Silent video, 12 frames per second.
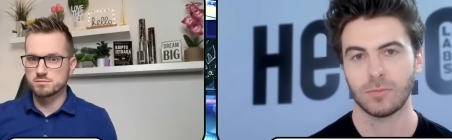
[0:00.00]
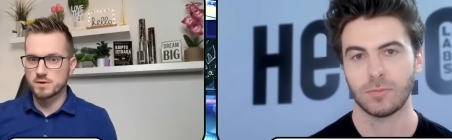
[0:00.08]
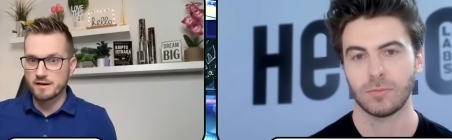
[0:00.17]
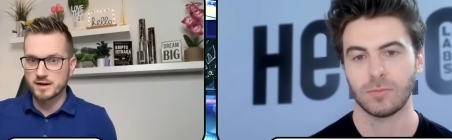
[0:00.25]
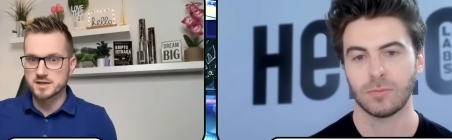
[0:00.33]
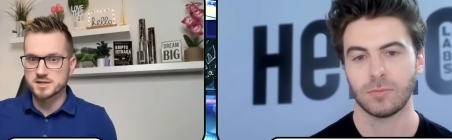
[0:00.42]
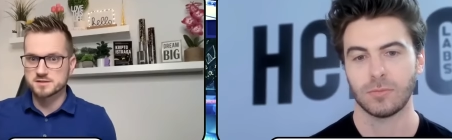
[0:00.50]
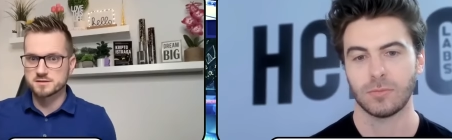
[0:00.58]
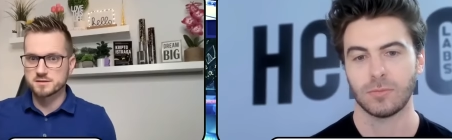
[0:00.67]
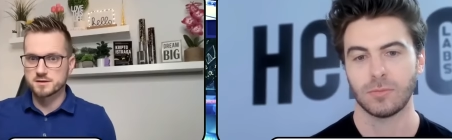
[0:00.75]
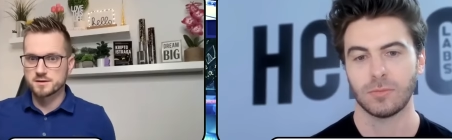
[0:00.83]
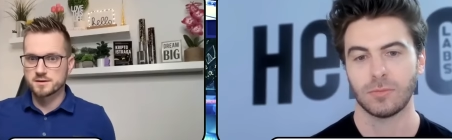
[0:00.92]
Speaker 1: Avax.
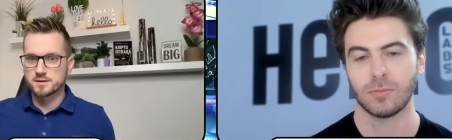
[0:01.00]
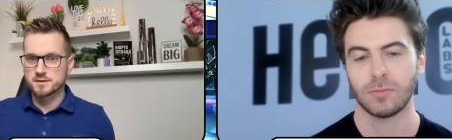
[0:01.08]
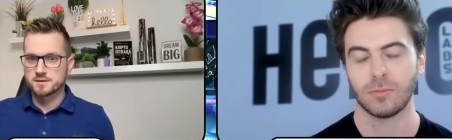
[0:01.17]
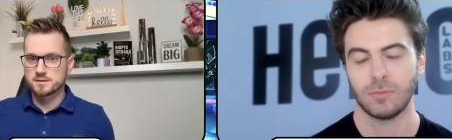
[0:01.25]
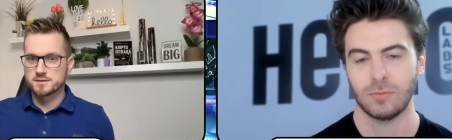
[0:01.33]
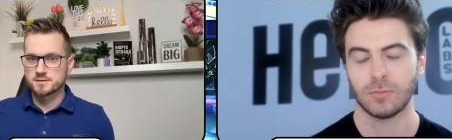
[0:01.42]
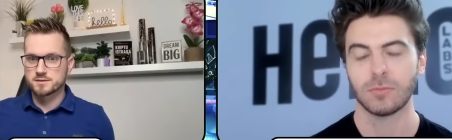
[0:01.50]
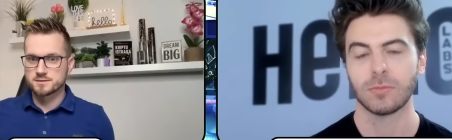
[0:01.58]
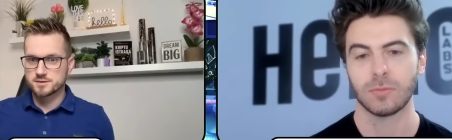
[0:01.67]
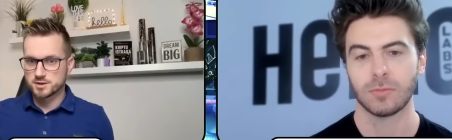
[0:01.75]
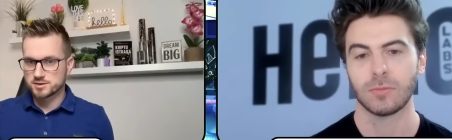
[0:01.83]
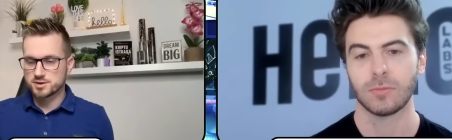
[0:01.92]

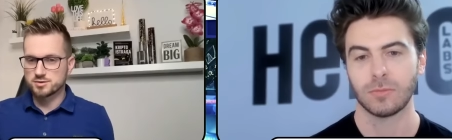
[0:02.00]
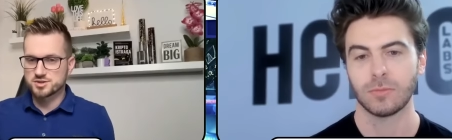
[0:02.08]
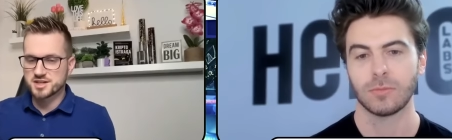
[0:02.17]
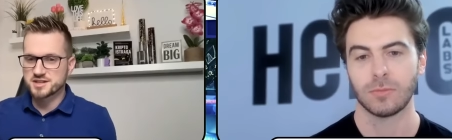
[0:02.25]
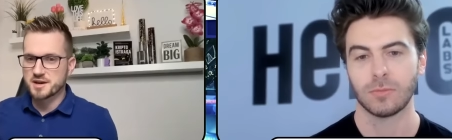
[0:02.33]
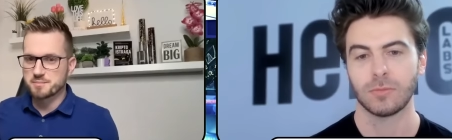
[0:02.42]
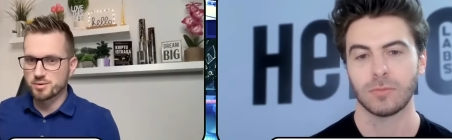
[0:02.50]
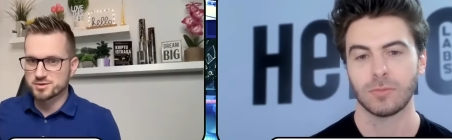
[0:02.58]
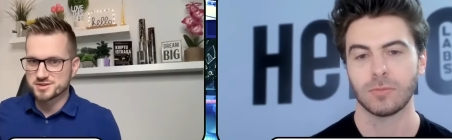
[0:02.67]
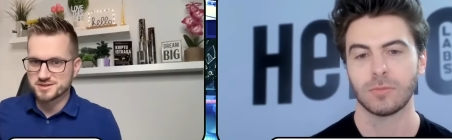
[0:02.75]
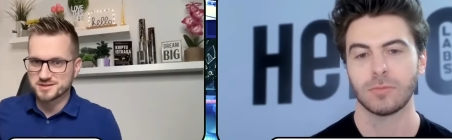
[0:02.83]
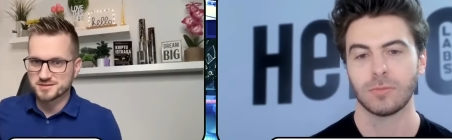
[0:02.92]
D did you see they
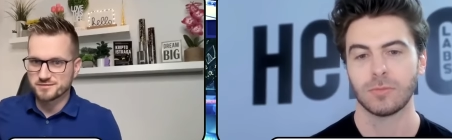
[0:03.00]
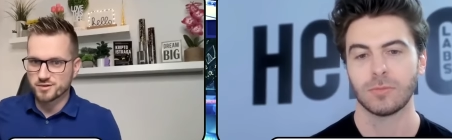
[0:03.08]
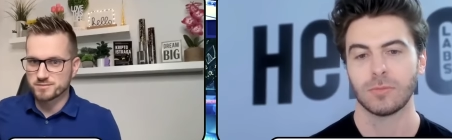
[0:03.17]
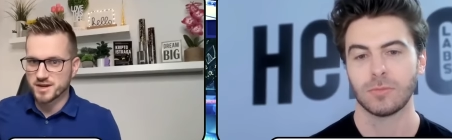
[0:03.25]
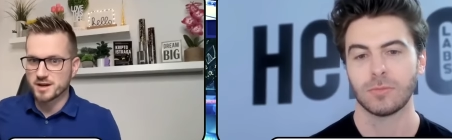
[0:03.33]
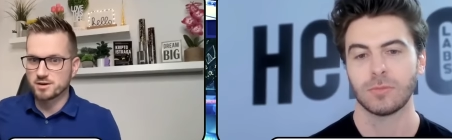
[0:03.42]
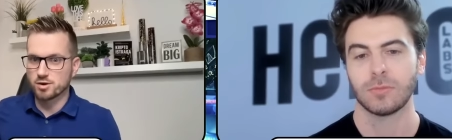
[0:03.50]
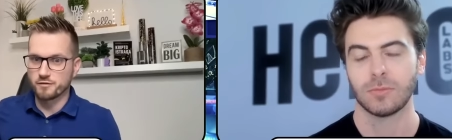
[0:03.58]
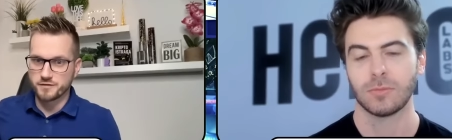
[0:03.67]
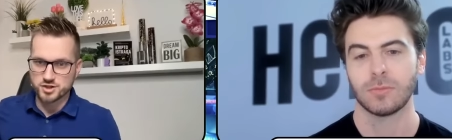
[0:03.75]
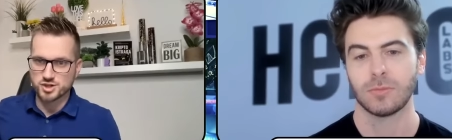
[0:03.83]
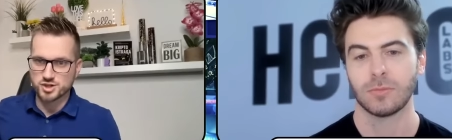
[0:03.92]
post from their
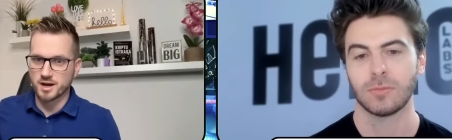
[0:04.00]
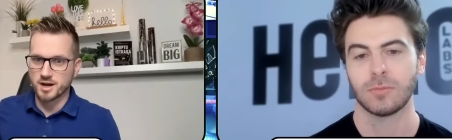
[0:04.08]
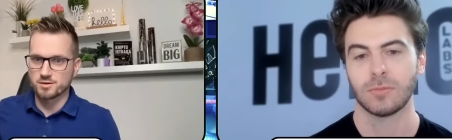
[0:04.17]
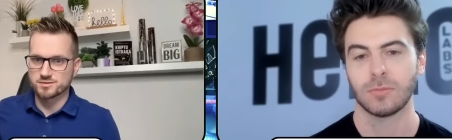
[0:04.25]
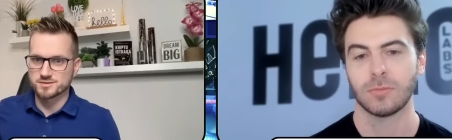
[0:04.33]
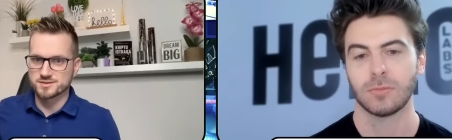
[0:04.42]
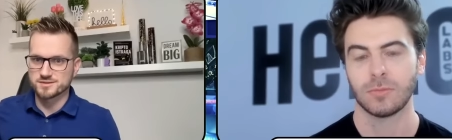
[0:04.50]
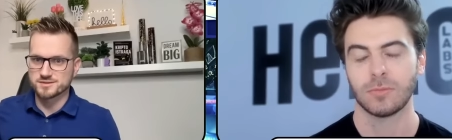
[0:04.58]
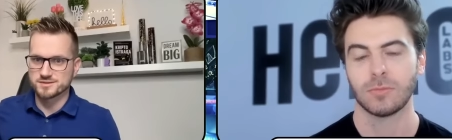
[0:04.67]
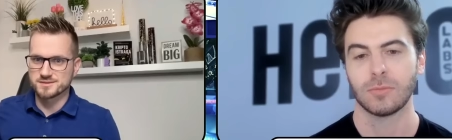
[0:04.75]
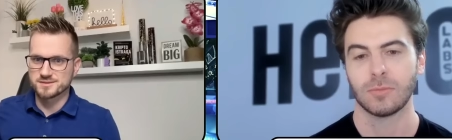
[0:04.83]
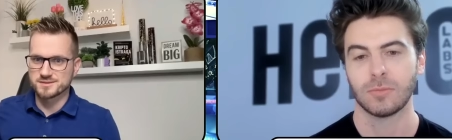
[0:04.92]
official account?
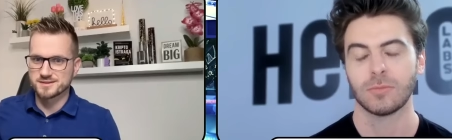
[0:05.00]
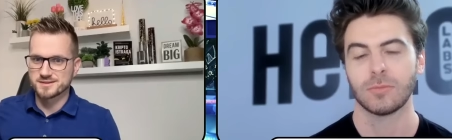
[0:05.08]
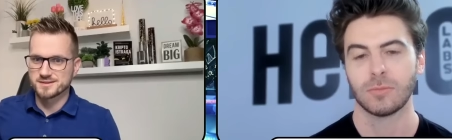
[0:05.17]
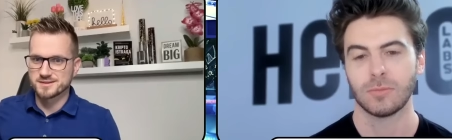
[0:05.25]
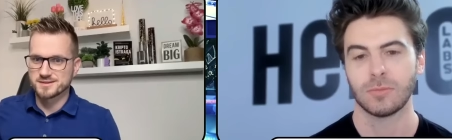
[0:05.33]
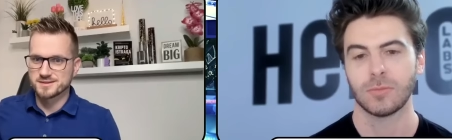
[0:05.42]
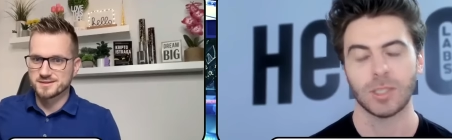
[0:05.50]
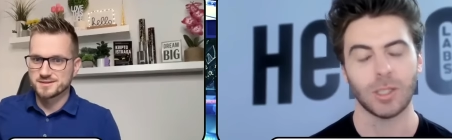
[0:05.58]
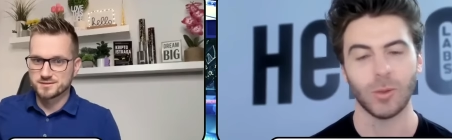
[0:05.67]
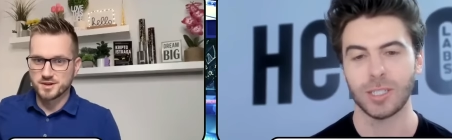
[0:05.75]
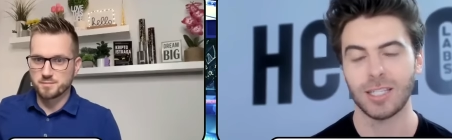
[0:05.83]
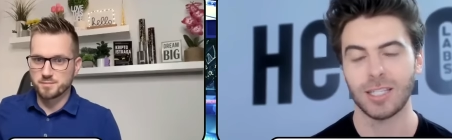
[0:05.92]
Speaker 2: No, what
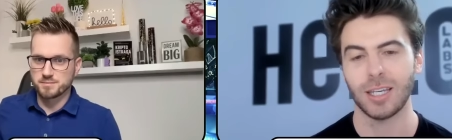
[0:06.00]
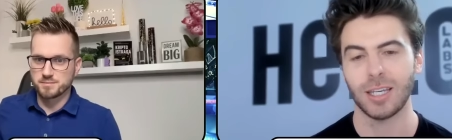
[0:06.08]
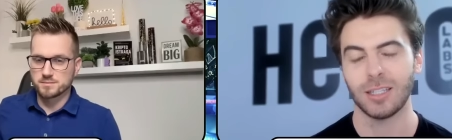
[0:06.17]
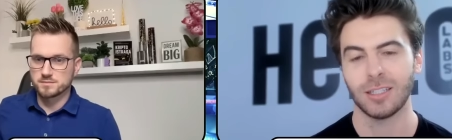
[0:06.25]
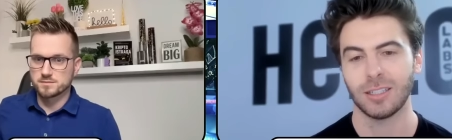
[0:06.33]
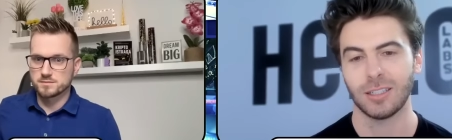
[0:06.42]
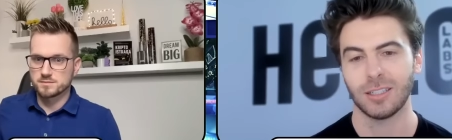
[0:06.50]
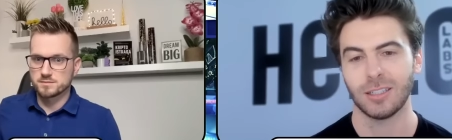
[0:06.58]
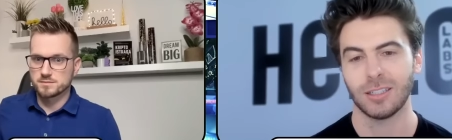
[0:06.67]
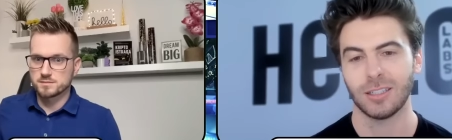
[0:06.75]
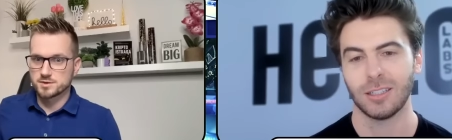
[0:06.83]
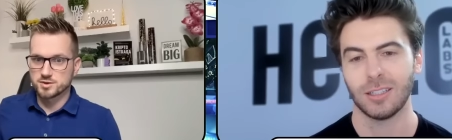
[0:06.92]
did they say?
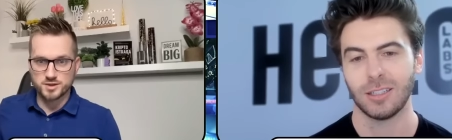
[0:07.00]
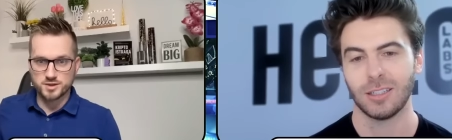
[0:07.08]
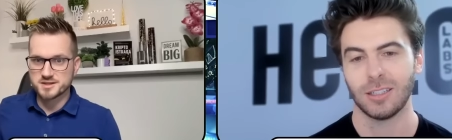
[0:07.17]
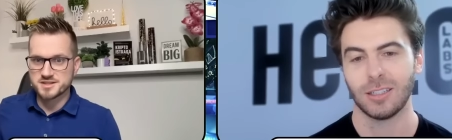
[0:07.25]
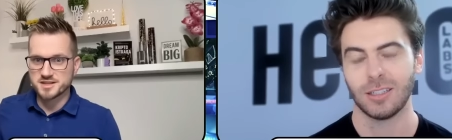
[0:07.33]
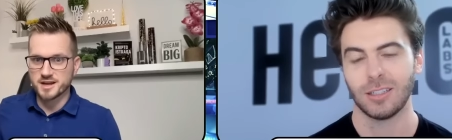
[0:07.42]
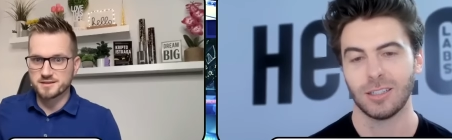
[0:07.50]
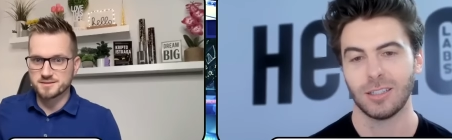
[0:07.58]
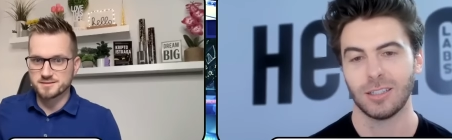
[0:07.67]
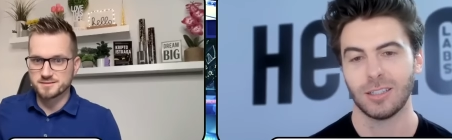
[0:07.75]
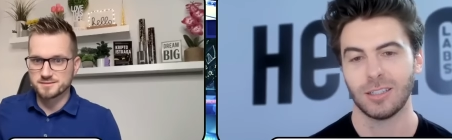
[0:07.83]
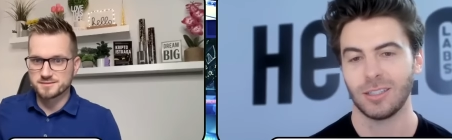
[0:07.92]
Speaker 1: You didn't see that?
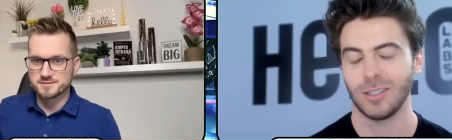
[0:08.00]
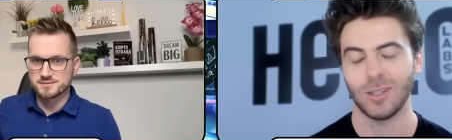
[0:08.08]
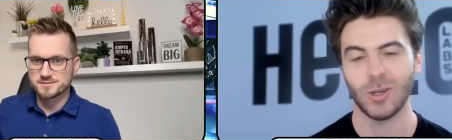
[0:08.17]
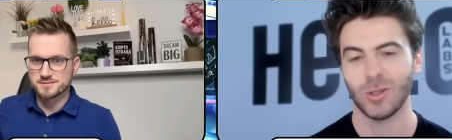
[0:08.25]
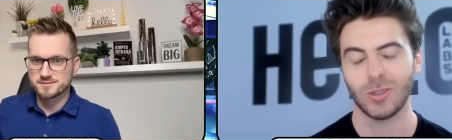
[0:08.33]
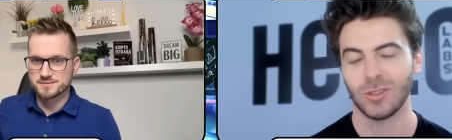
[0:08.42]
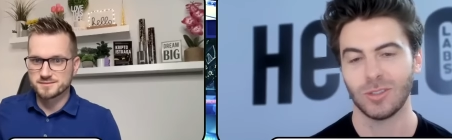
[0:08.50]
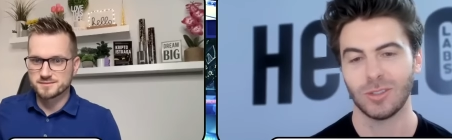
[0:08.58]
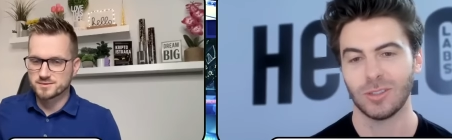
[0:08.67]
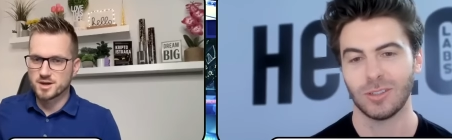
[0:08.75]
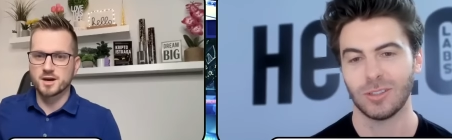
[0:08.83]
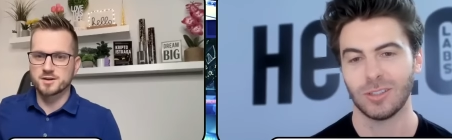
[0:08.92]
No.
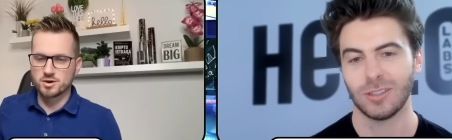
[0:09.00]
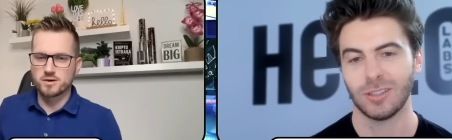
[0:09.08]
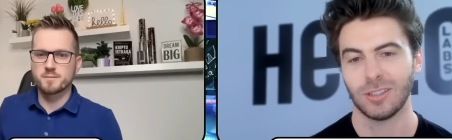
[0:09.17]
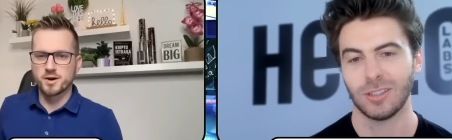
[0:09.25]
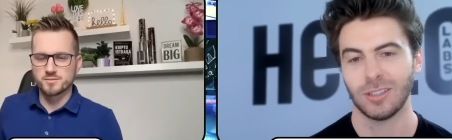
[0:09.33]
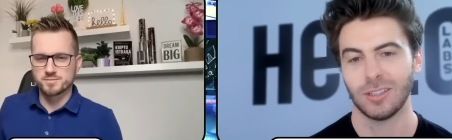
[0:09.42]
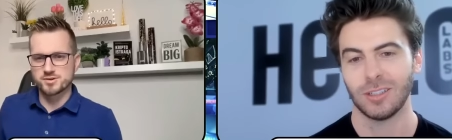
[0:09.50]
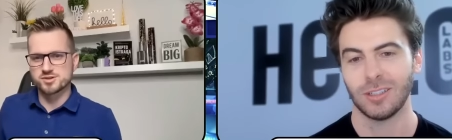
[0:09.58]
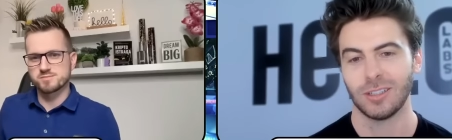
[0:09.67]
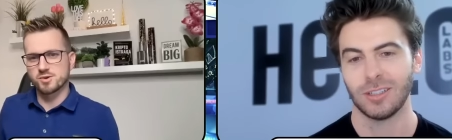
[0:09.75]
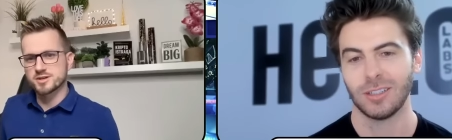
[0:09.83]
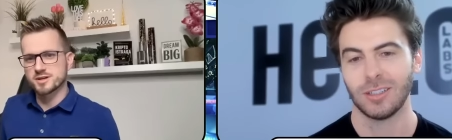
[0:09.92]
Yeah, I know about project
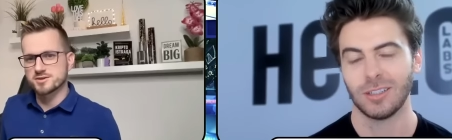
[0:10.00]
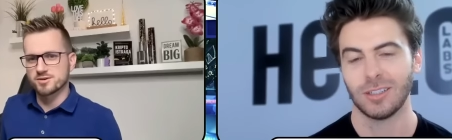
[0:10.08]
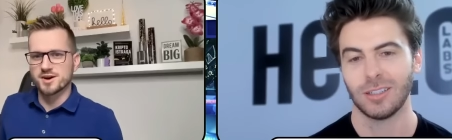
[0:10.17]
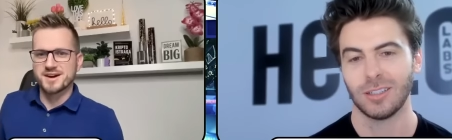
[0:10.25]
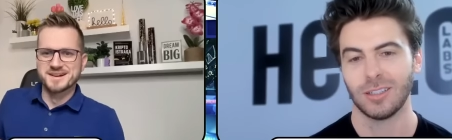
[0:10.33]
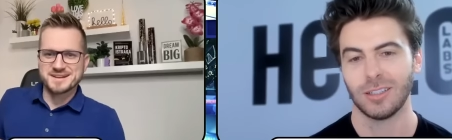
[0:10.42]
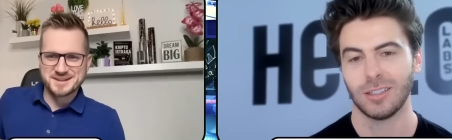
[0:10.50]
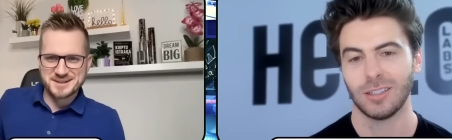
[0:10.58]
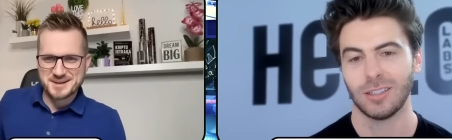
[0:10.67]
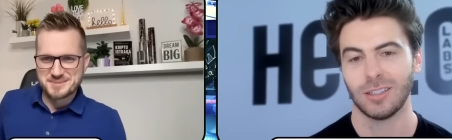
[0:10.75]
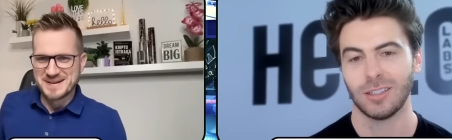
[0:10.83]
more than you. Uh,